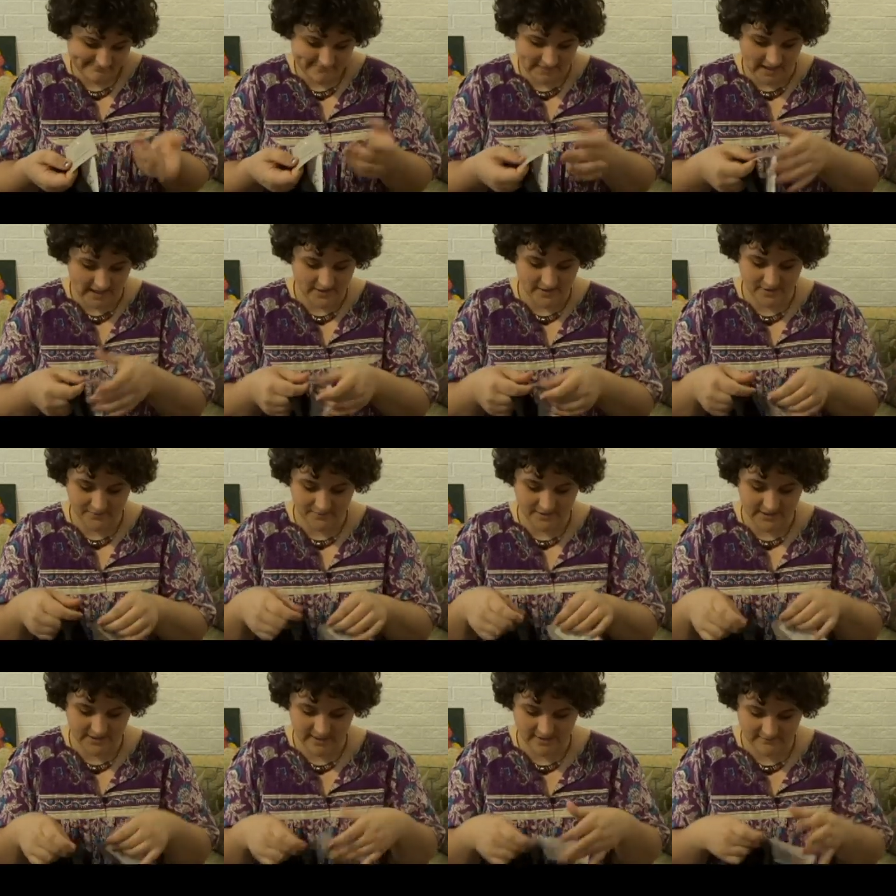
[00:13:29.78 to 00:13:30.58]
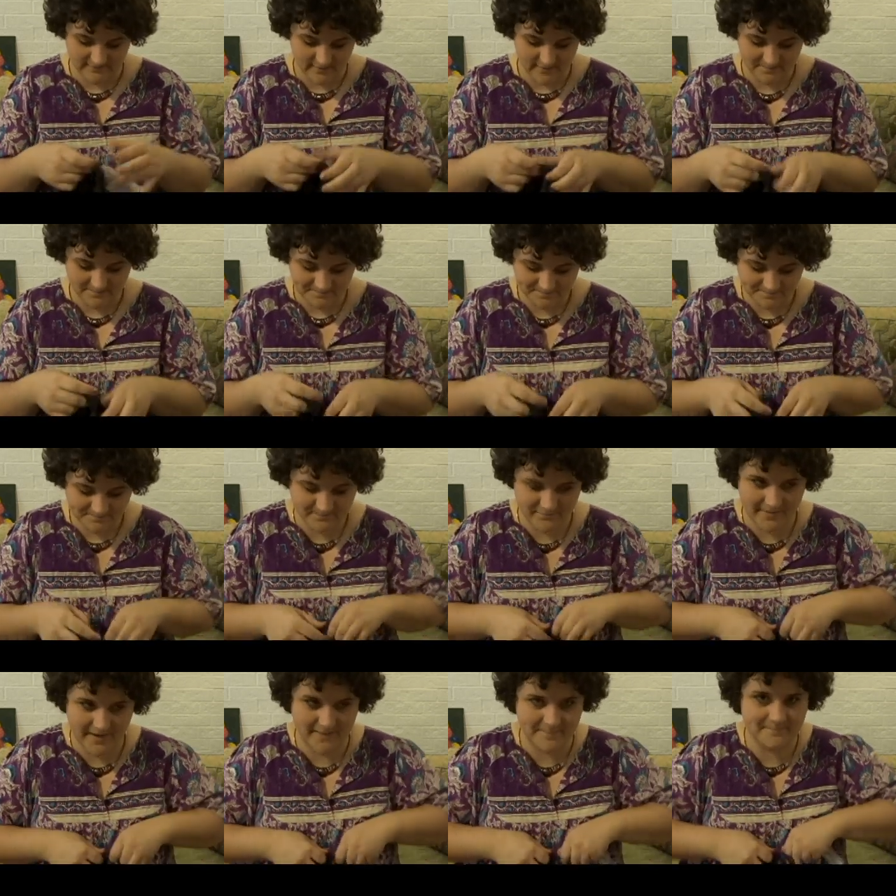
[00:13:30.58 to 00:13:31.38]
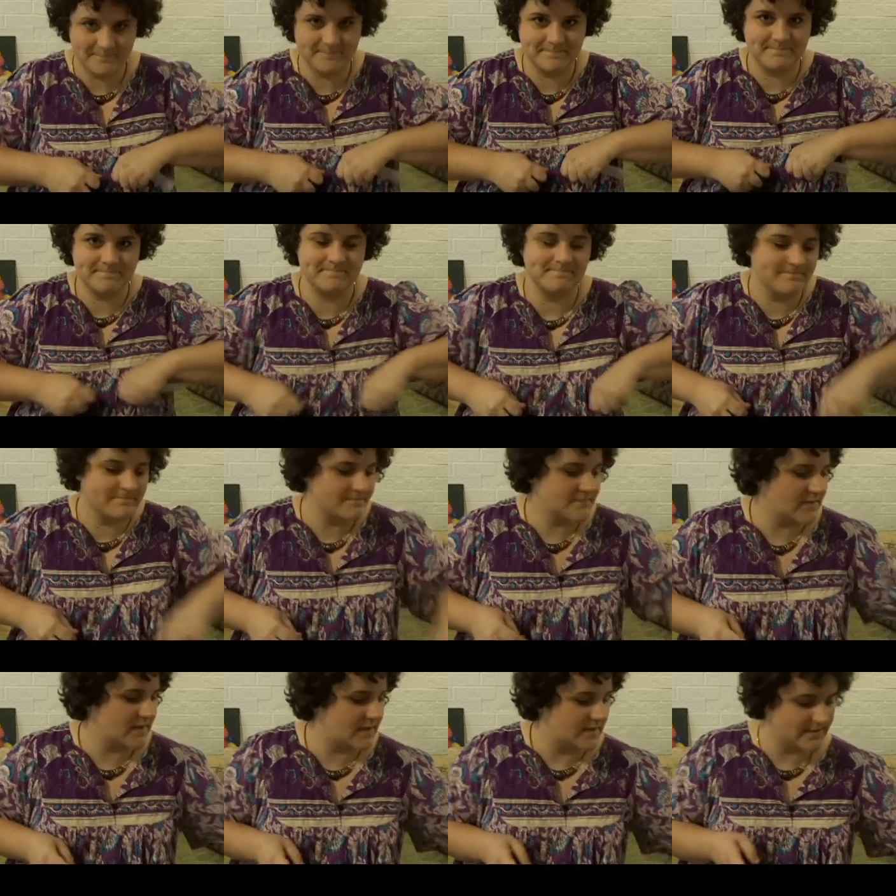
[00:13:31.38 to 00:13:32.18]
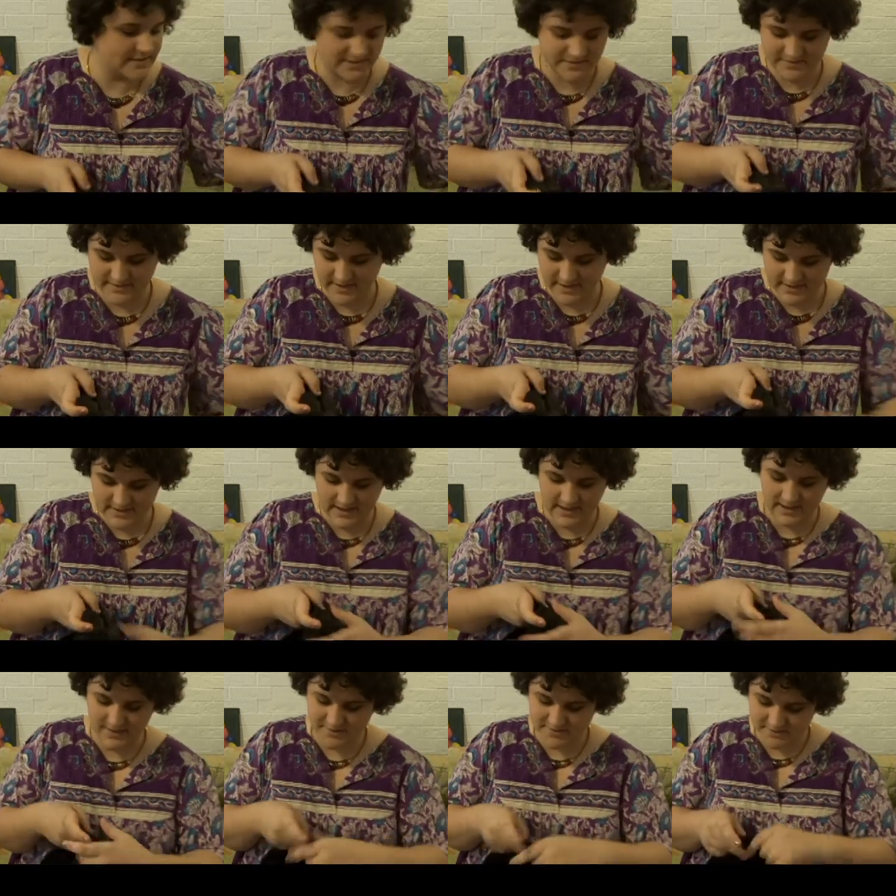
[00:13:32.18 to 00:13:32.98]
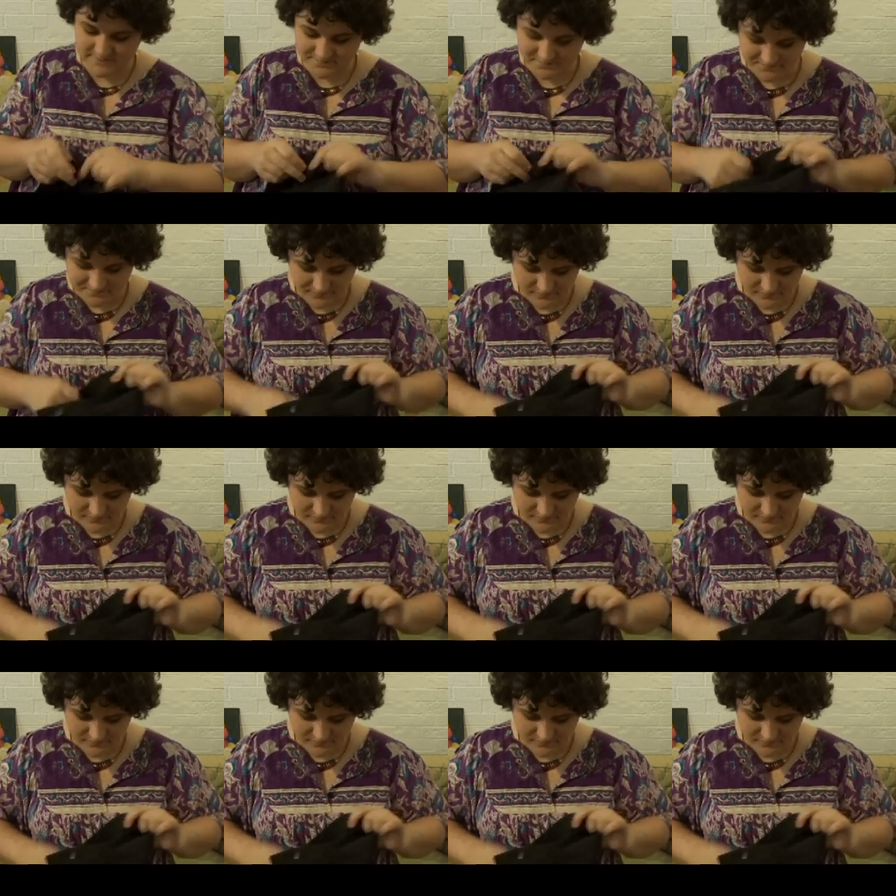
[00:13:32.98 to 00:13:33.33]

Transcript: I don't know where it came from, but I can do that now.